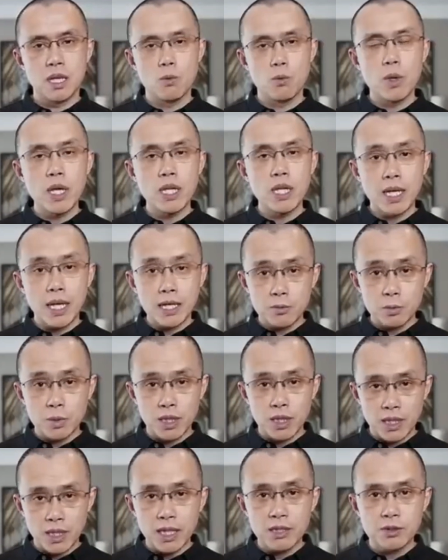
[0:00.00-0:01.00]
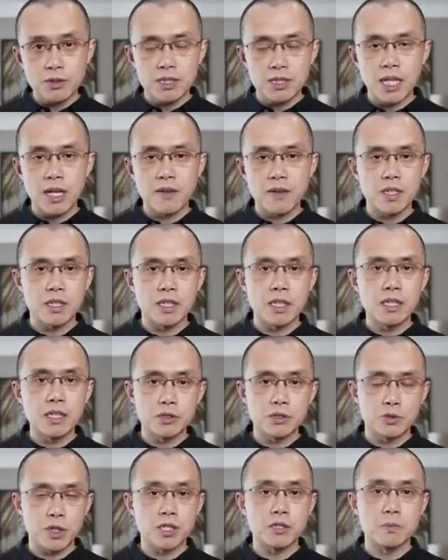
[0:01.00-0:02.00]
We like to save the
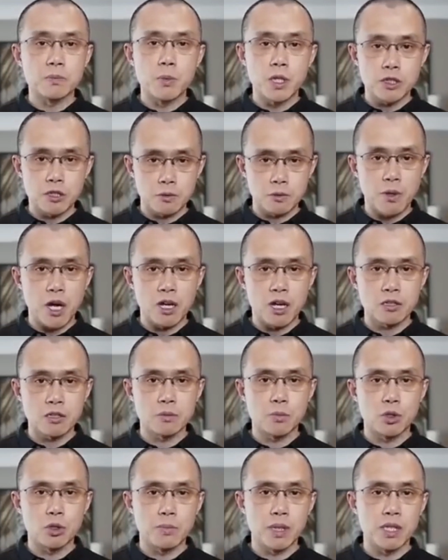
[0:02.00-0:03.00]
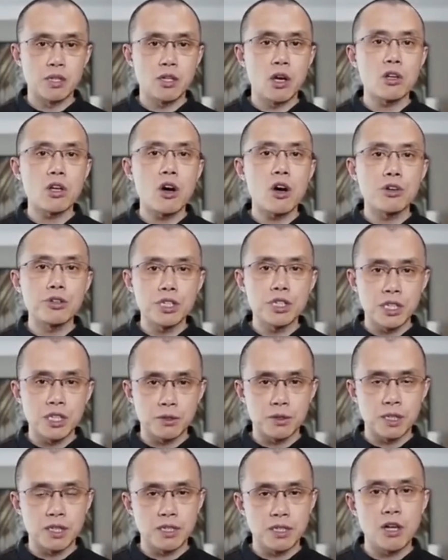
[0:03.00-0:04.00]
industry as much as possible, but not all
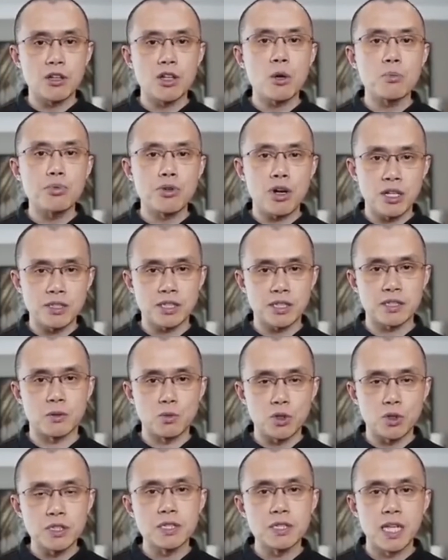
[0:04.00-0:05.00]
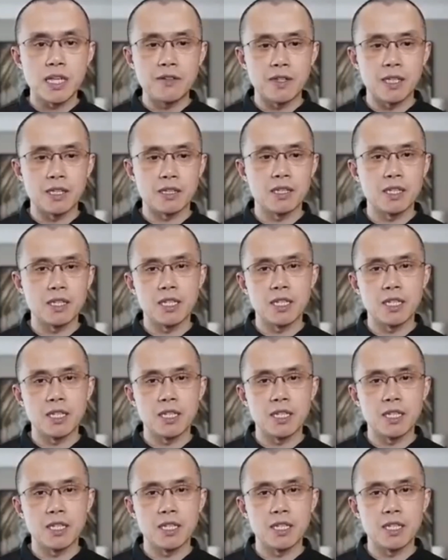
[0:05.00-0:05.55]
projects are worth saving.